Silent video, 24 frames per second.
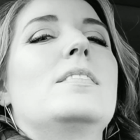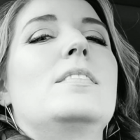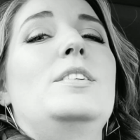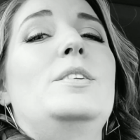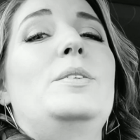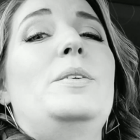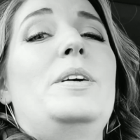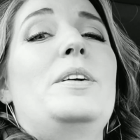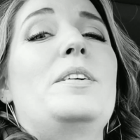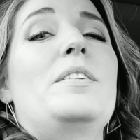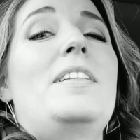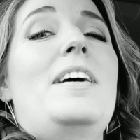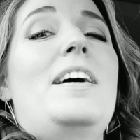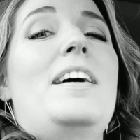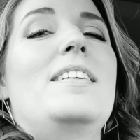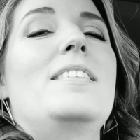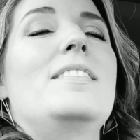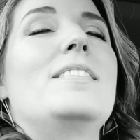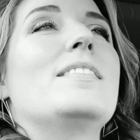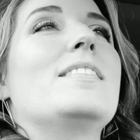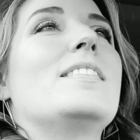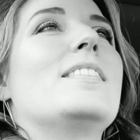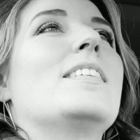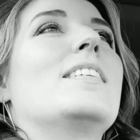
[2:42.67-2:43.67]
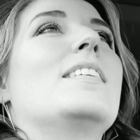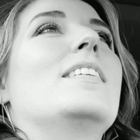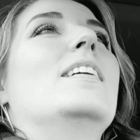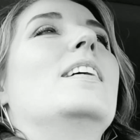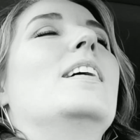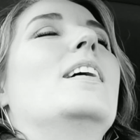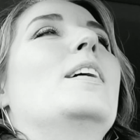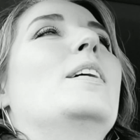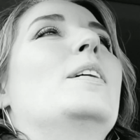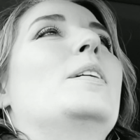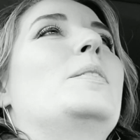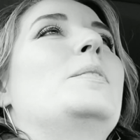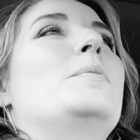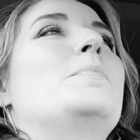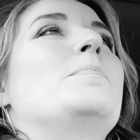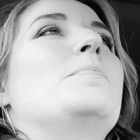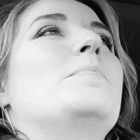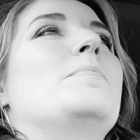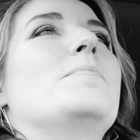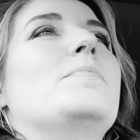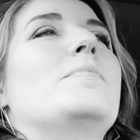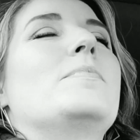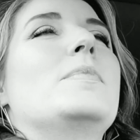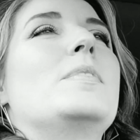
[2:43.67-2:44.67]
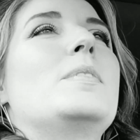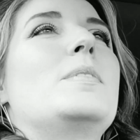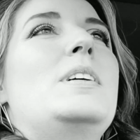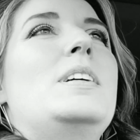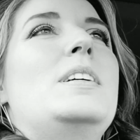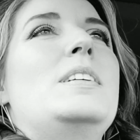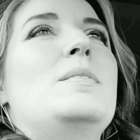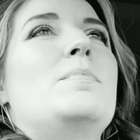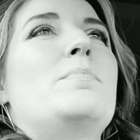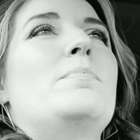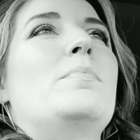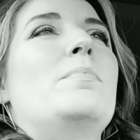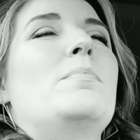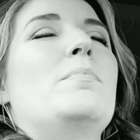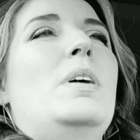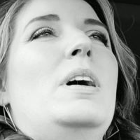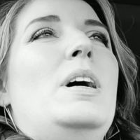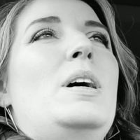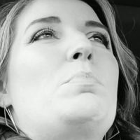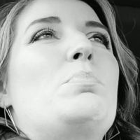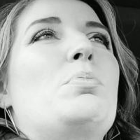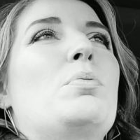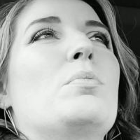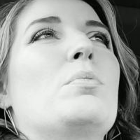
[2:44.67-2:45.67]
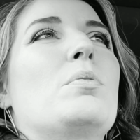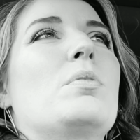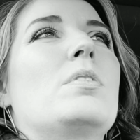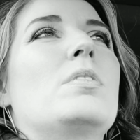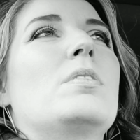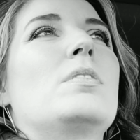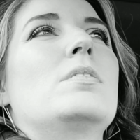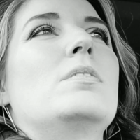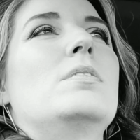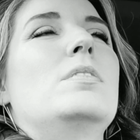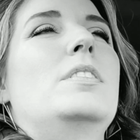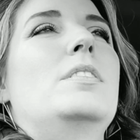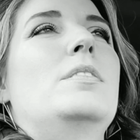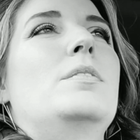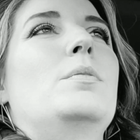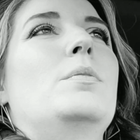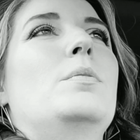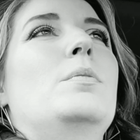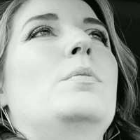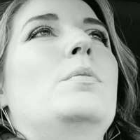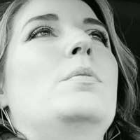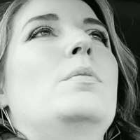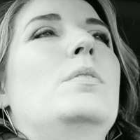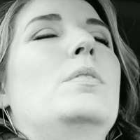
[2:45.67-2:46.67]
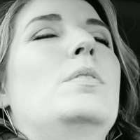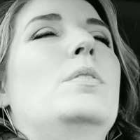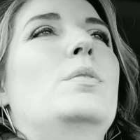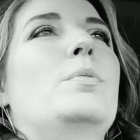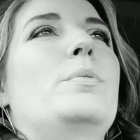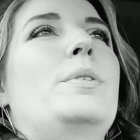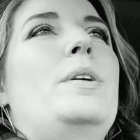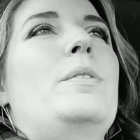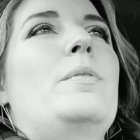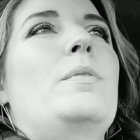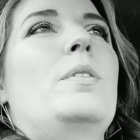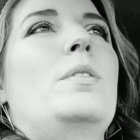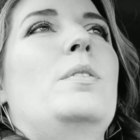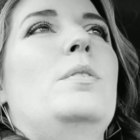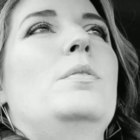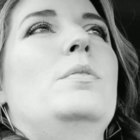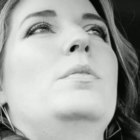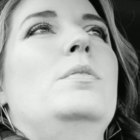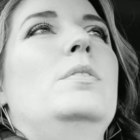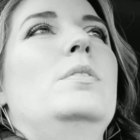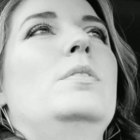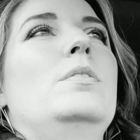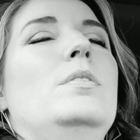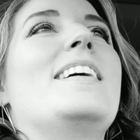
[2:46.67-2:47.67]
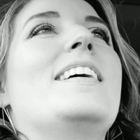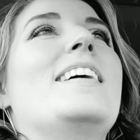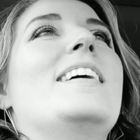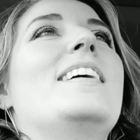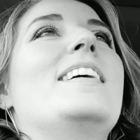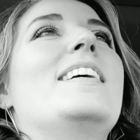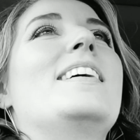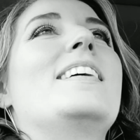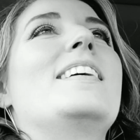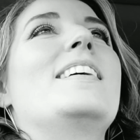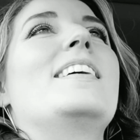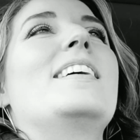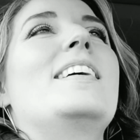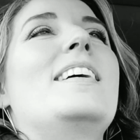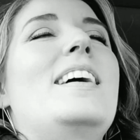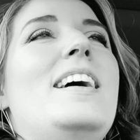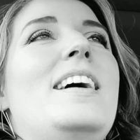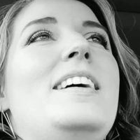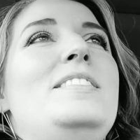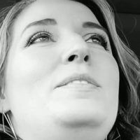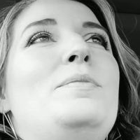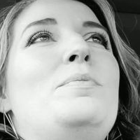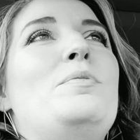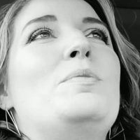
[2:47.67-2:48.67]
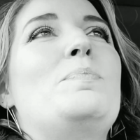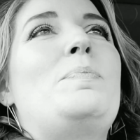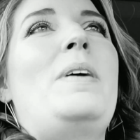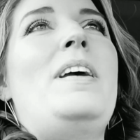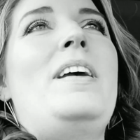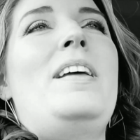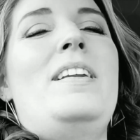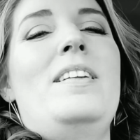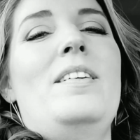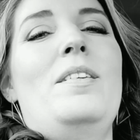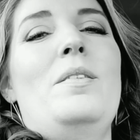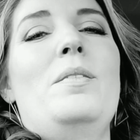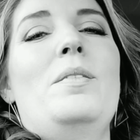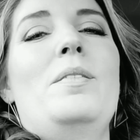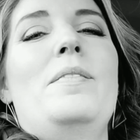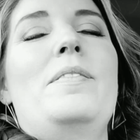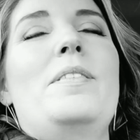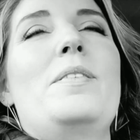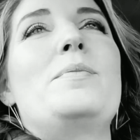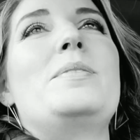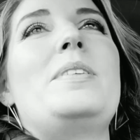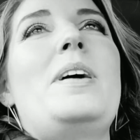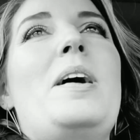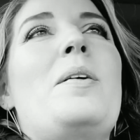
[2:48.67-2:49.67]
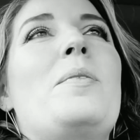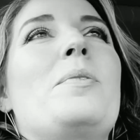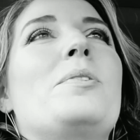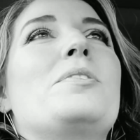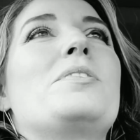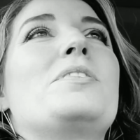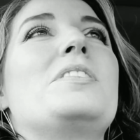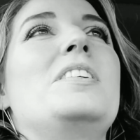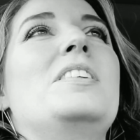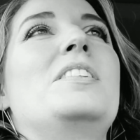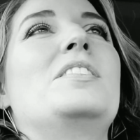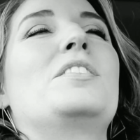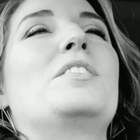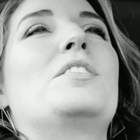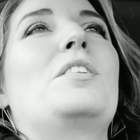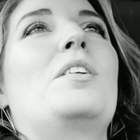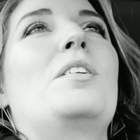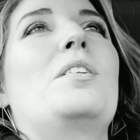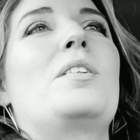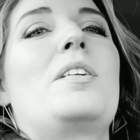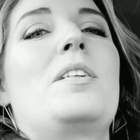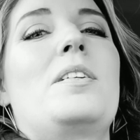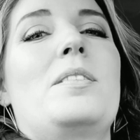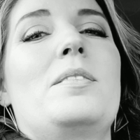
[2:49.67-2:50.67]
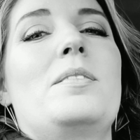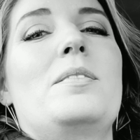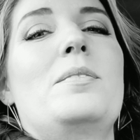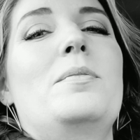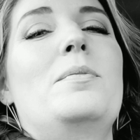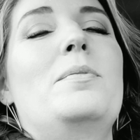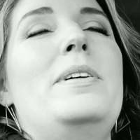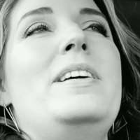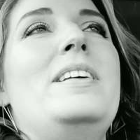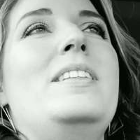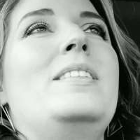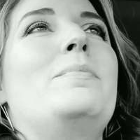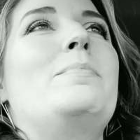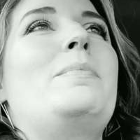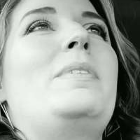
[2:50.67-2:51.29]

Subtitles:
you hear that, is my poor little 3-year-old had to spend all of those hours in the car with